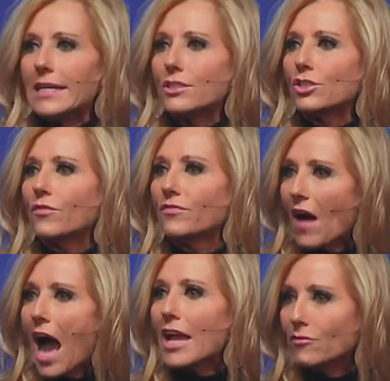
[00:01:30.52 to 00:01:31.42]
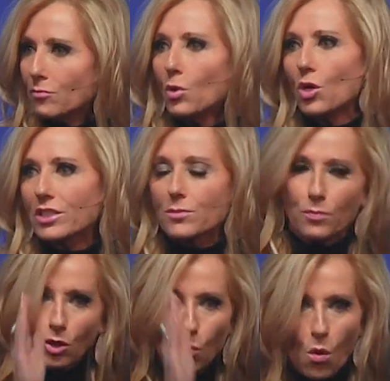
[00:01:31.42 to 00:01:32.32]
into five books,
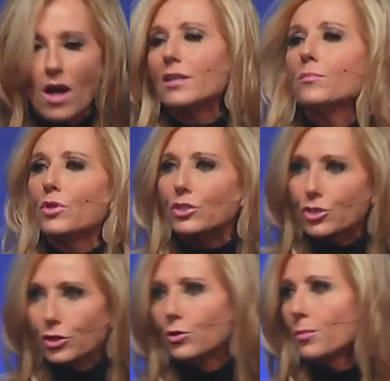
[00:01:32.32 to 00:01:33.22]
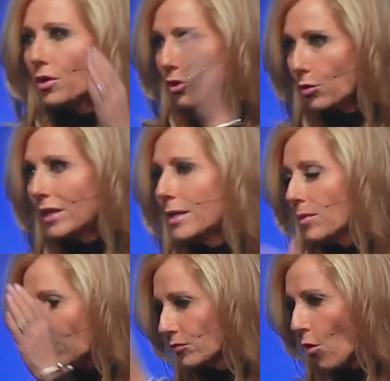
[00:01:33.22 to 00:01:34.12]
book one, book two, book three,
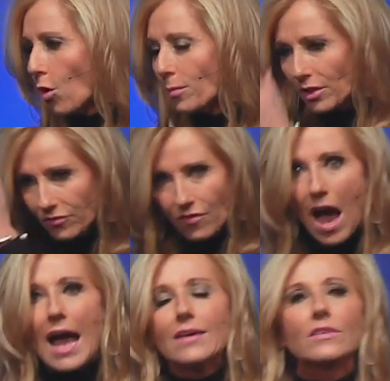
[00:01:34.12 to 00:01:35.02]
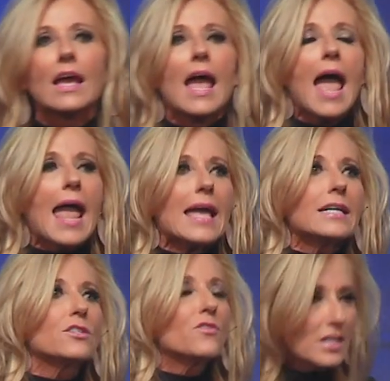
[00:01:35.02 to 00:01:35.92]
book four, book five,
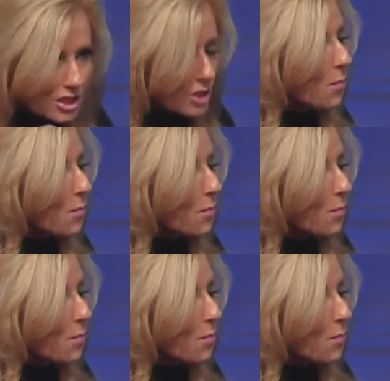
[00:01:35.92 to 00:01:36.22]
and this is